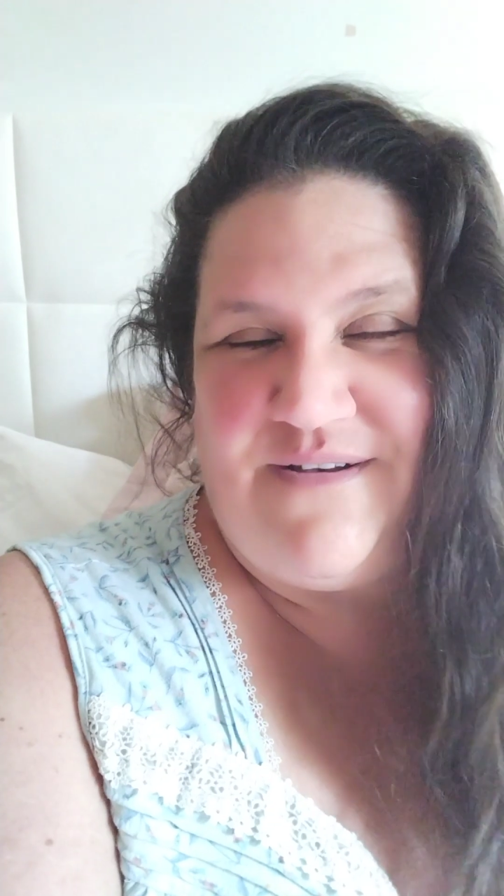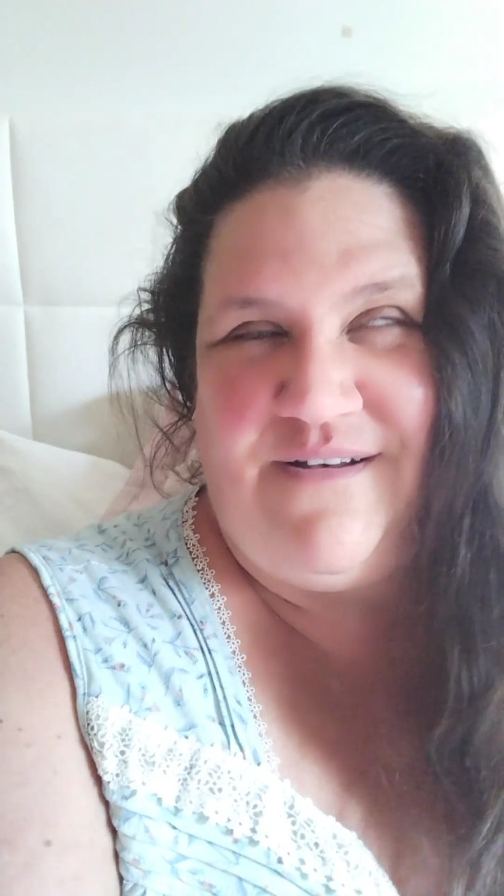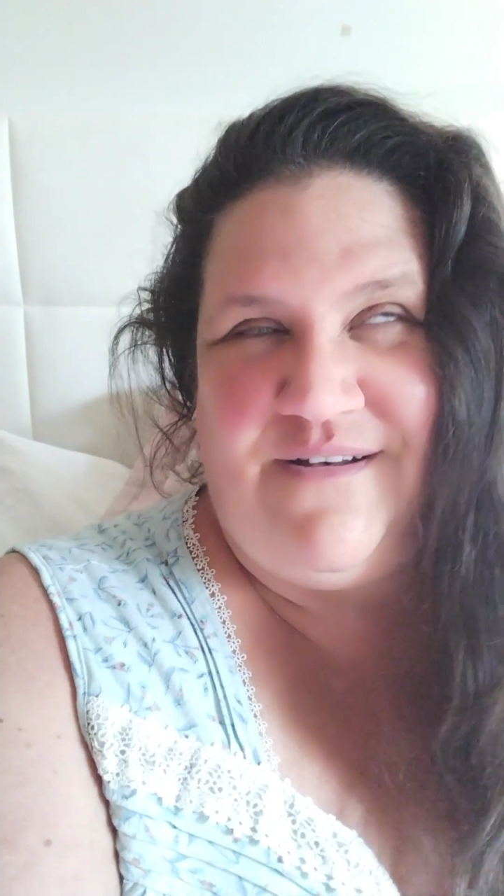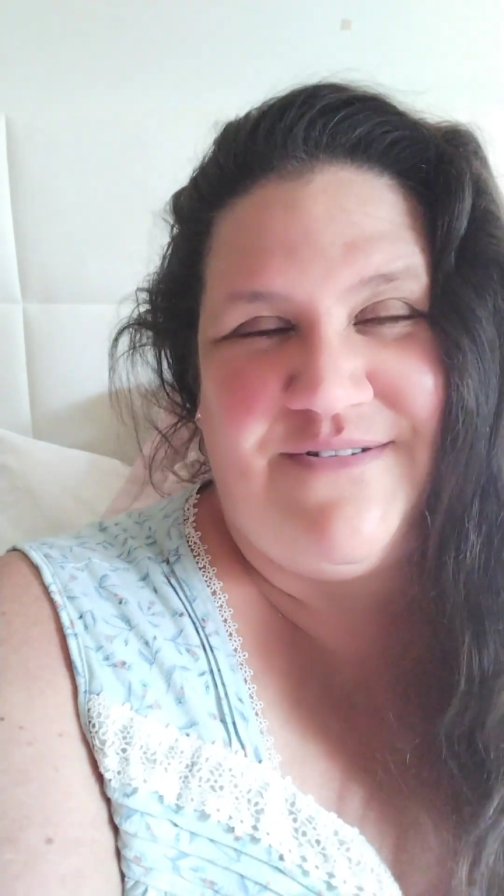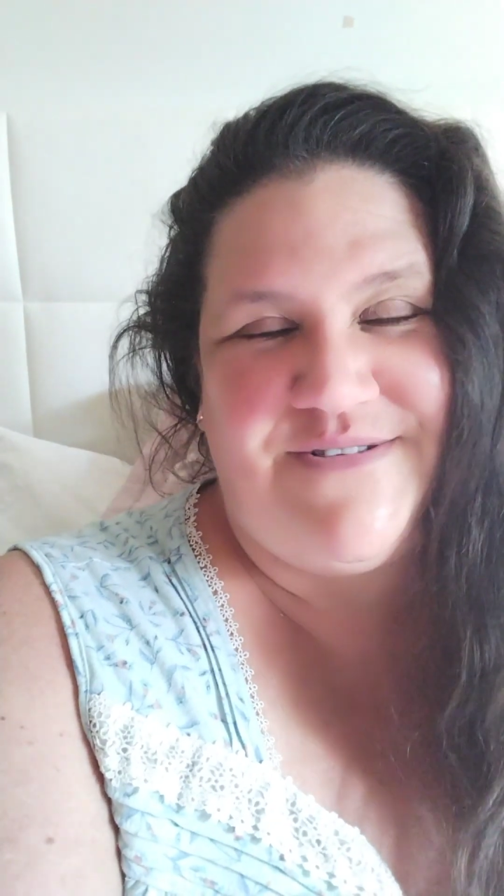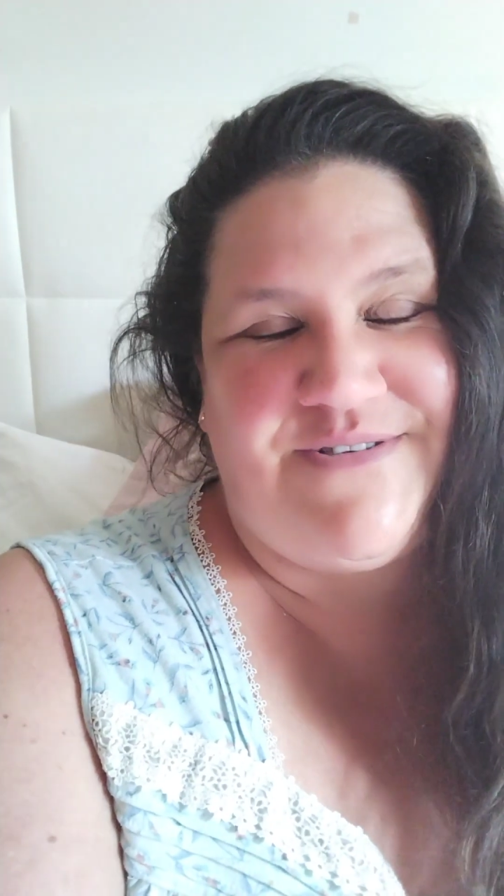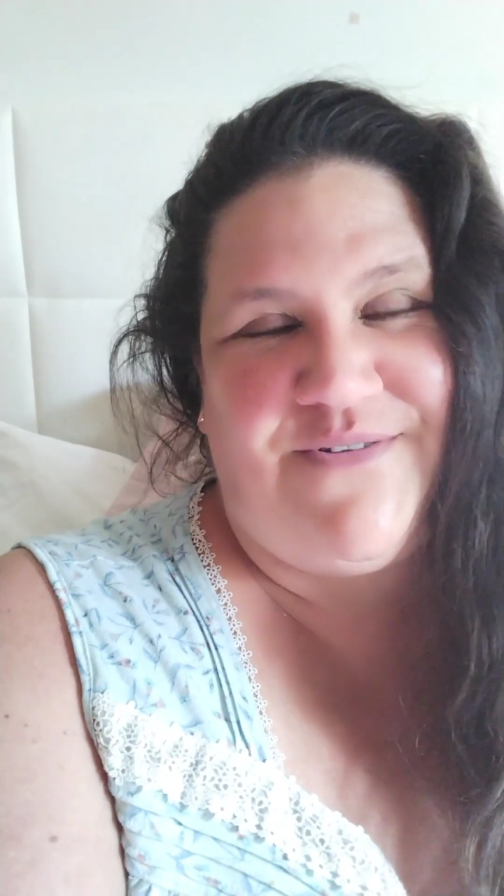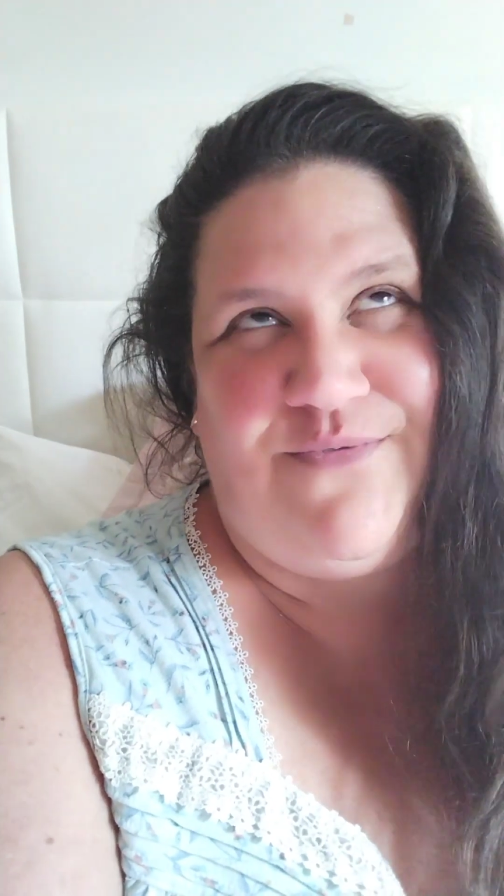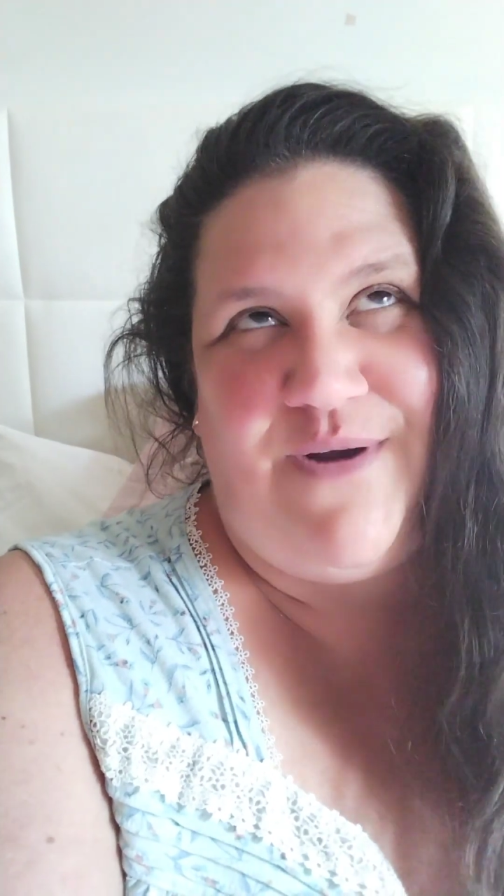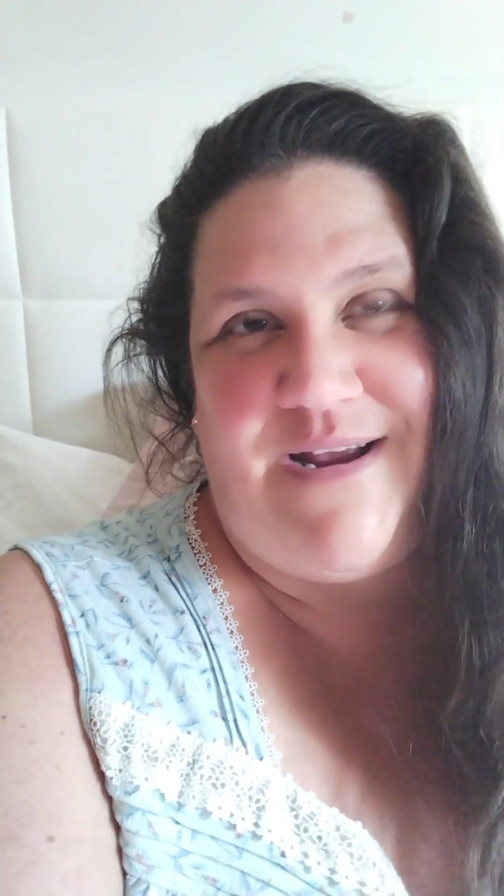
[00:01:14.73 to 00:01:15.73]
Oh, it was
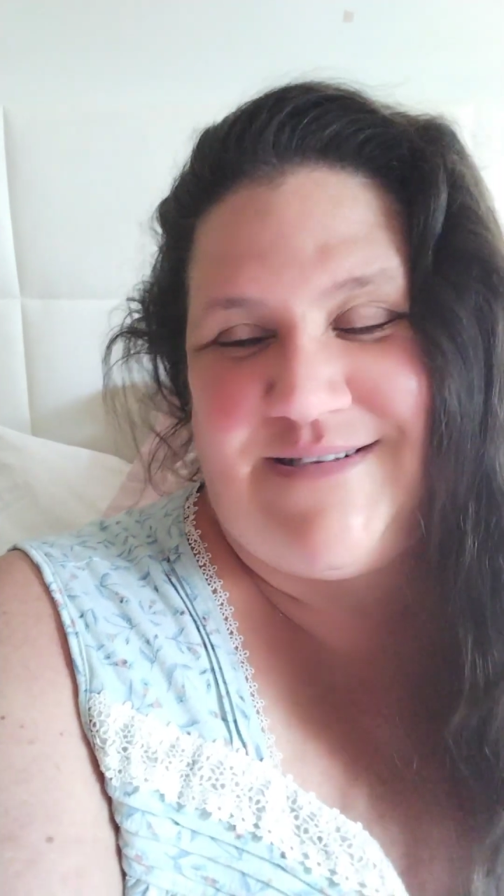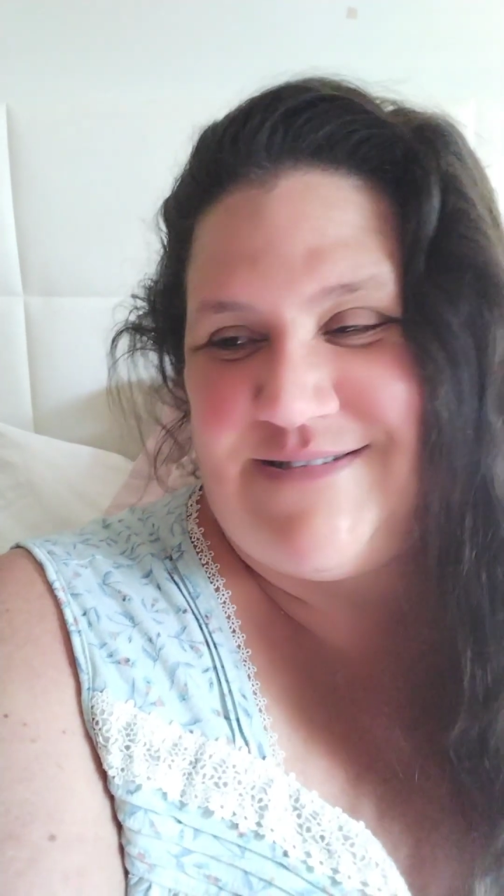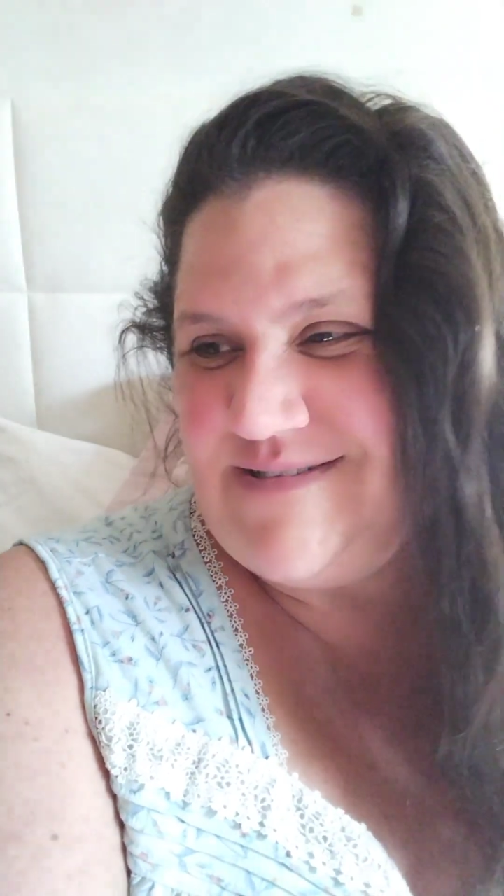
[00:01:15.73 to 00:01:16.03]
great. I